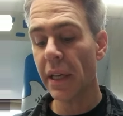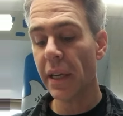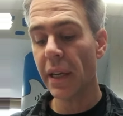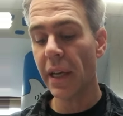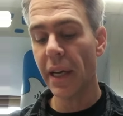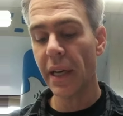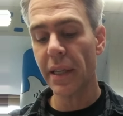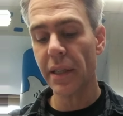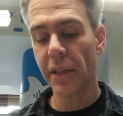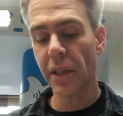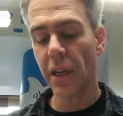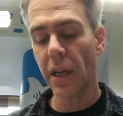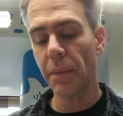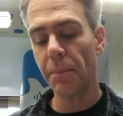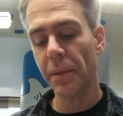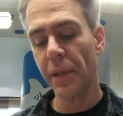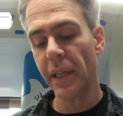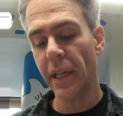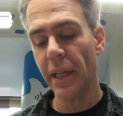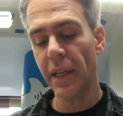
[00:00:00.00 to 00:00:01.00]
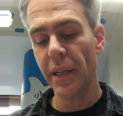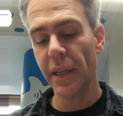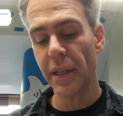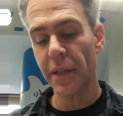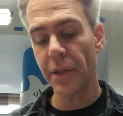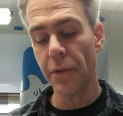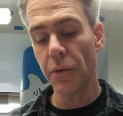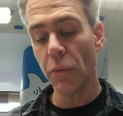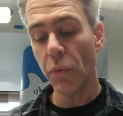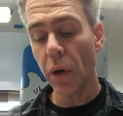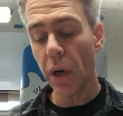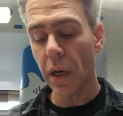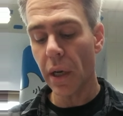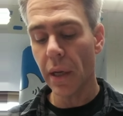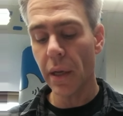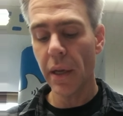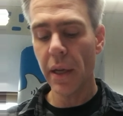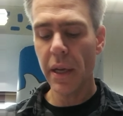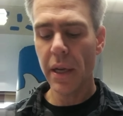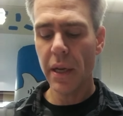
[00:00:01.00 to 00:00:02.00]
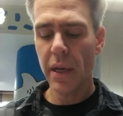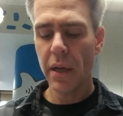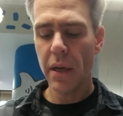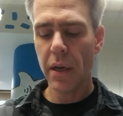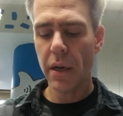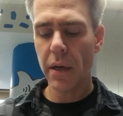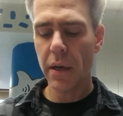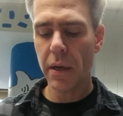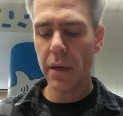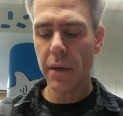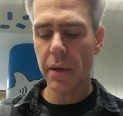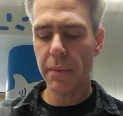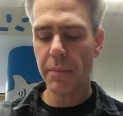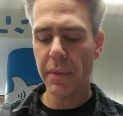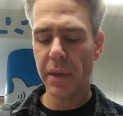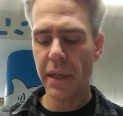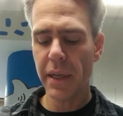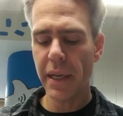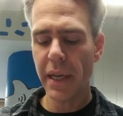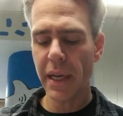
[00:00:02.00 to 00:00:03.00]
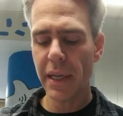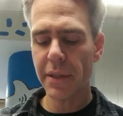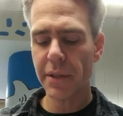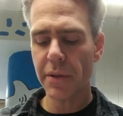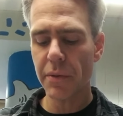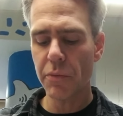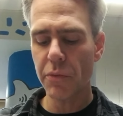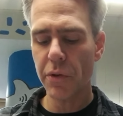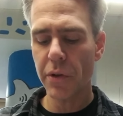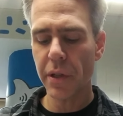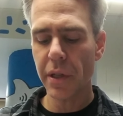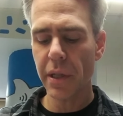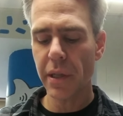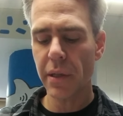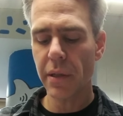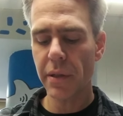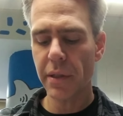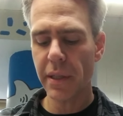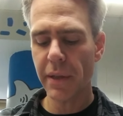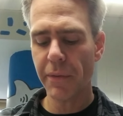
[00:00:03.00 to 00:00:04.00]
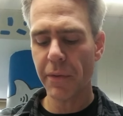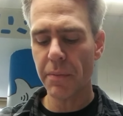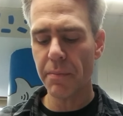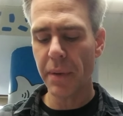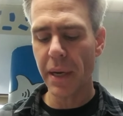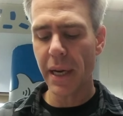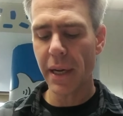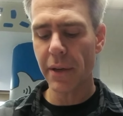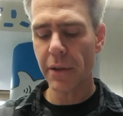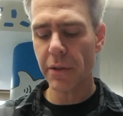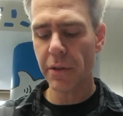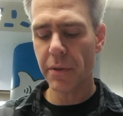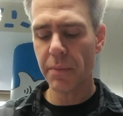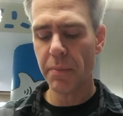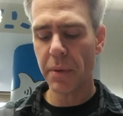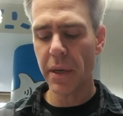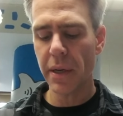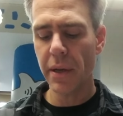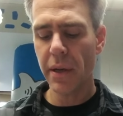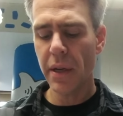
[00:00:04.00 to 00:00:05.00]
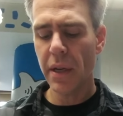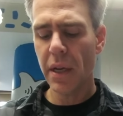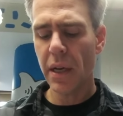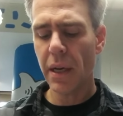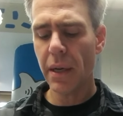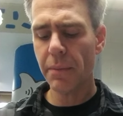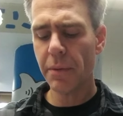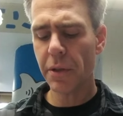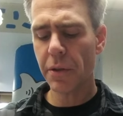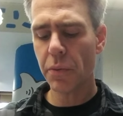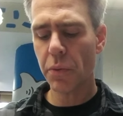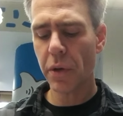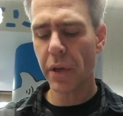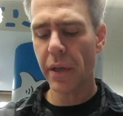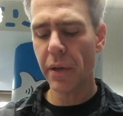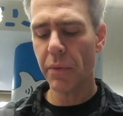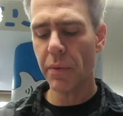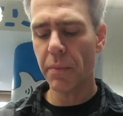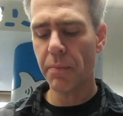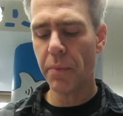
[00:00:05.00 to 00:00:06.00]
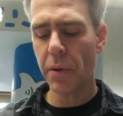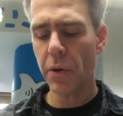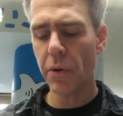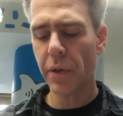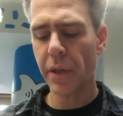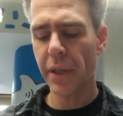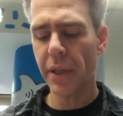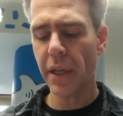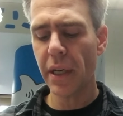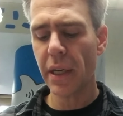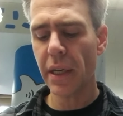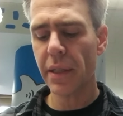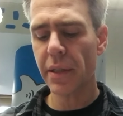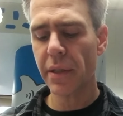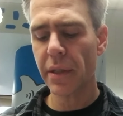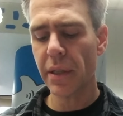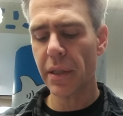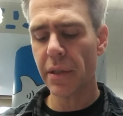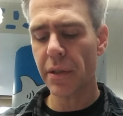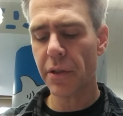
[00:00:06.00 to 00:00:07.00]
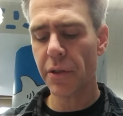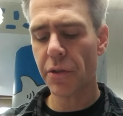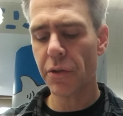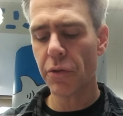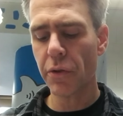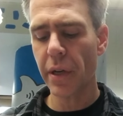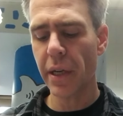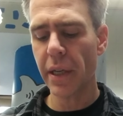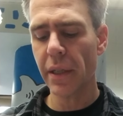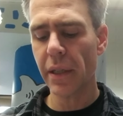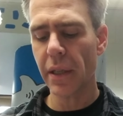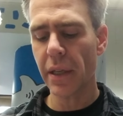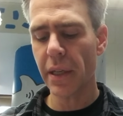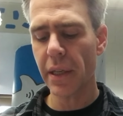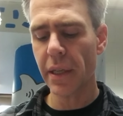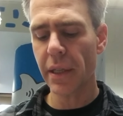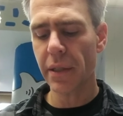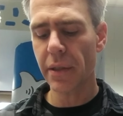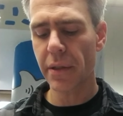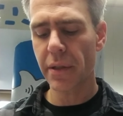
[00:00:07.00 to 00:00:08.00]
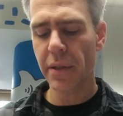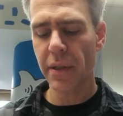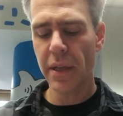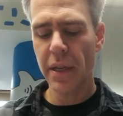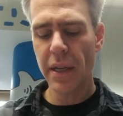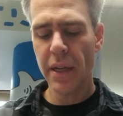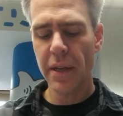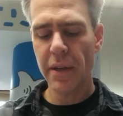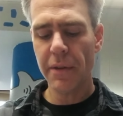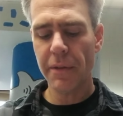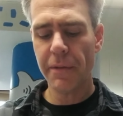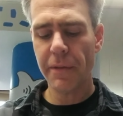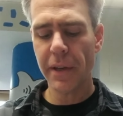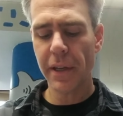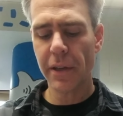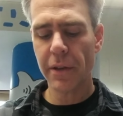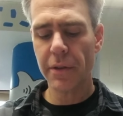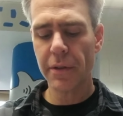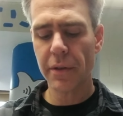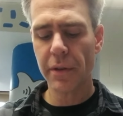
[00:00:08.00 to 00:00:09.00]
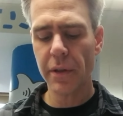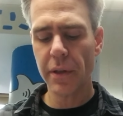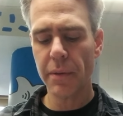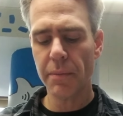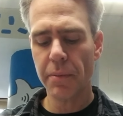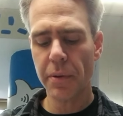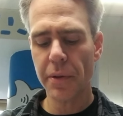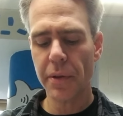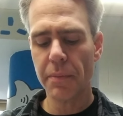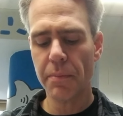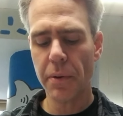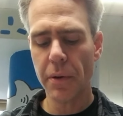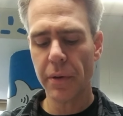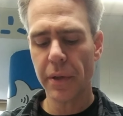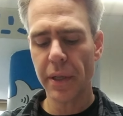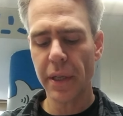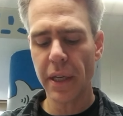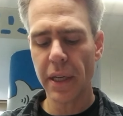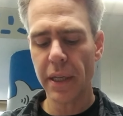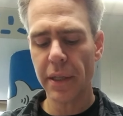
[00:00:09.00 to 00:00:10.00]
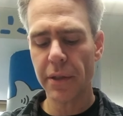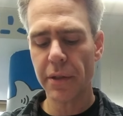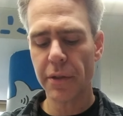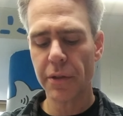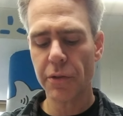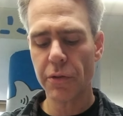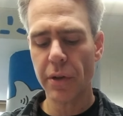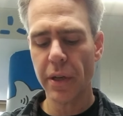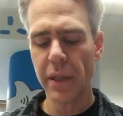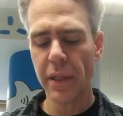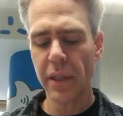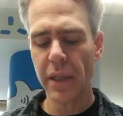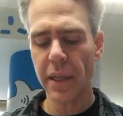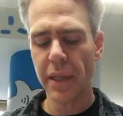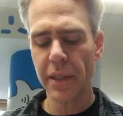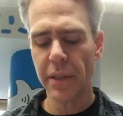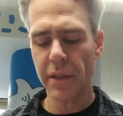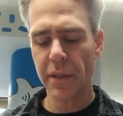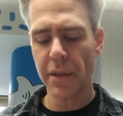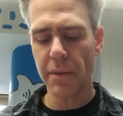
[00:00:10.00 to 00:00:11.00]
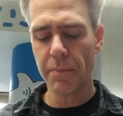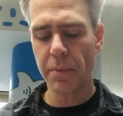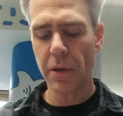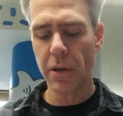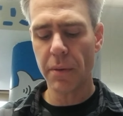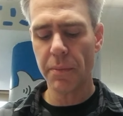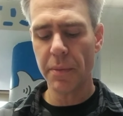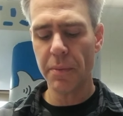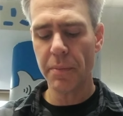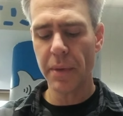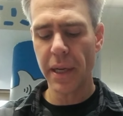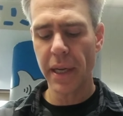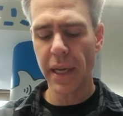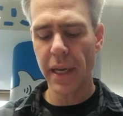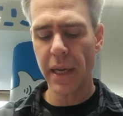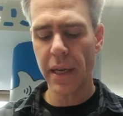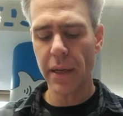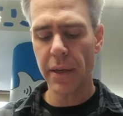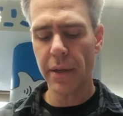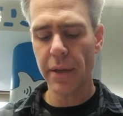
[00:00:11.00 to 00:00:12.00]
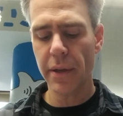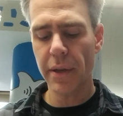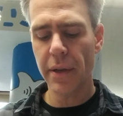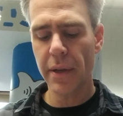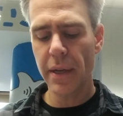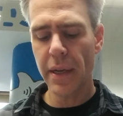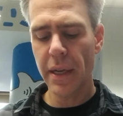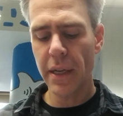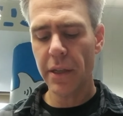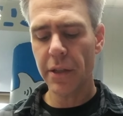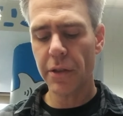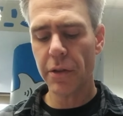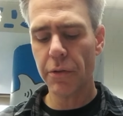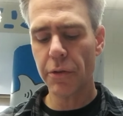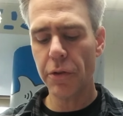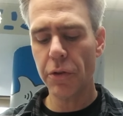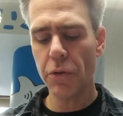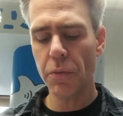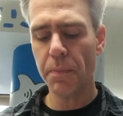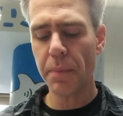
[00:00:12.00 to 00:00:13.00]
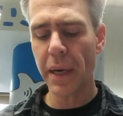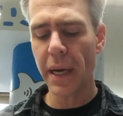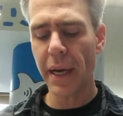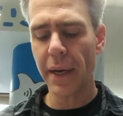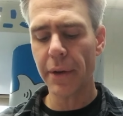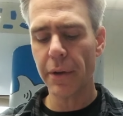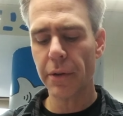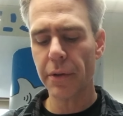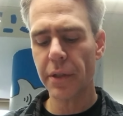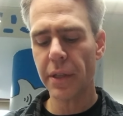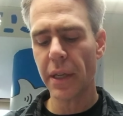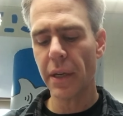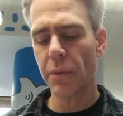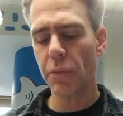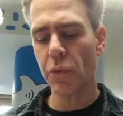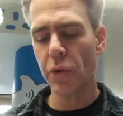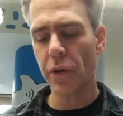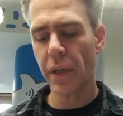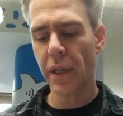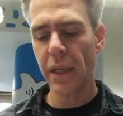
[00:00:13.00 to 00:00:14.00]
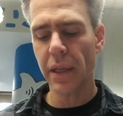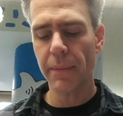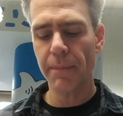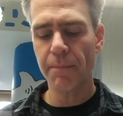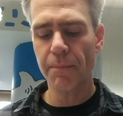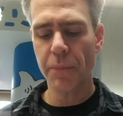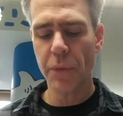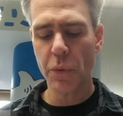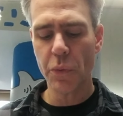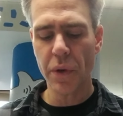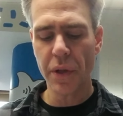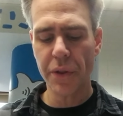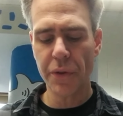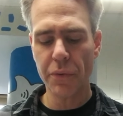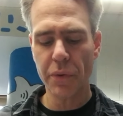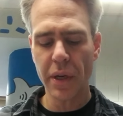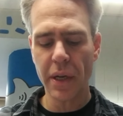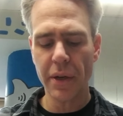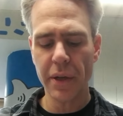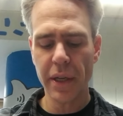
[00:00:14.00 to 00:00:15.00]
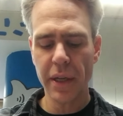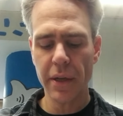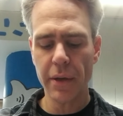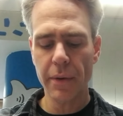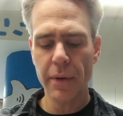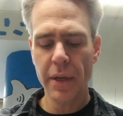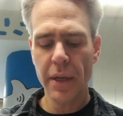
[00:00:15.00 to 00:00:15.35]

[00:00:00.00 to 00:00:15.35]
it as complicated as you want, and add some really different patterns, but I'm just working with polka dots and straight lines. Fingers, I'm going to put the polka dots, straight lines in the palm of my hand. So 2 patterns that I'm working with throughout here.